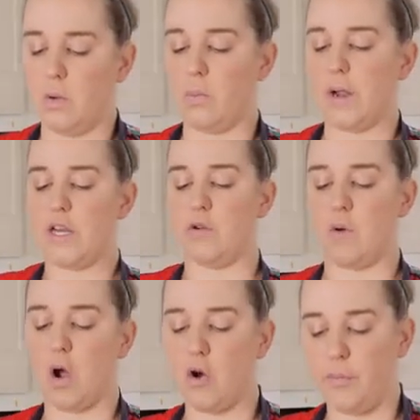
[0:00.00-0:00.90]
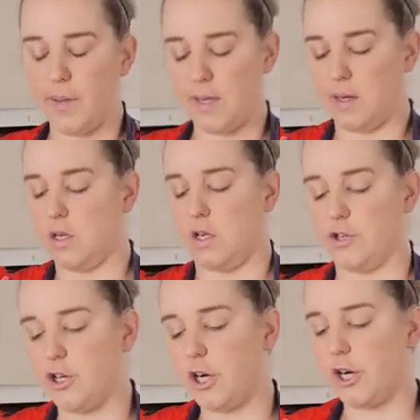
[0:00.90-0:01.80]
When you open
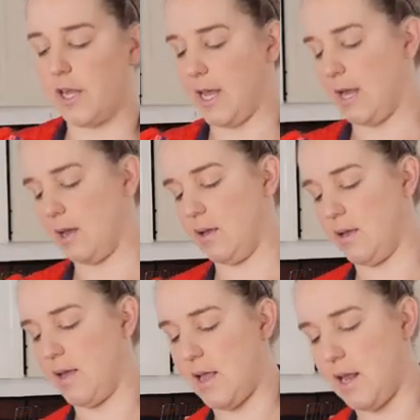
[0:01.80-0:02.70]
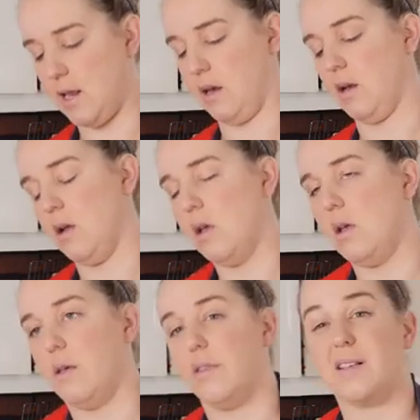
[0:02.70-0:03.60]
your turkey in
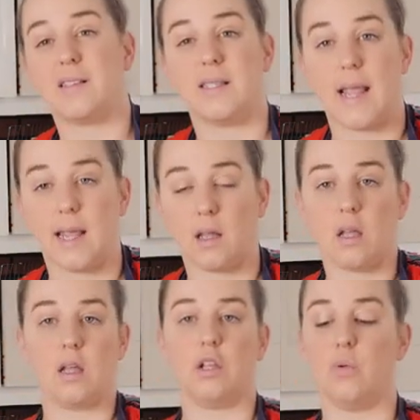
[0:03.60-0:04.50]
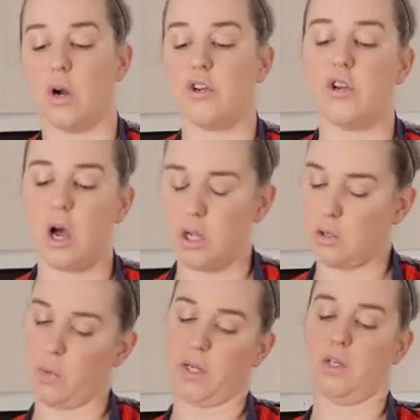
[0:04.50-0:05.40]
the sink, you are
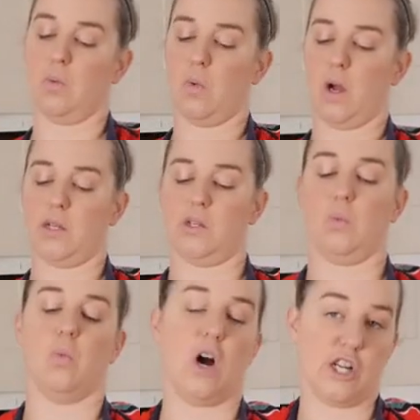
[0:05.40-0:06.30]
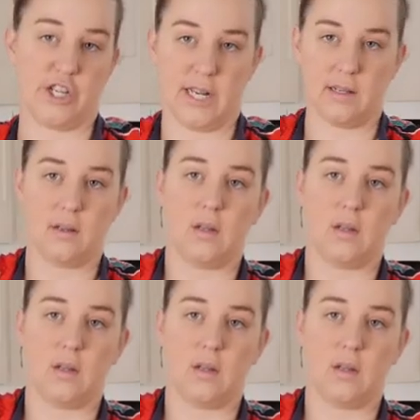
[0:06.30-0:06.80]
not going to want to wash it.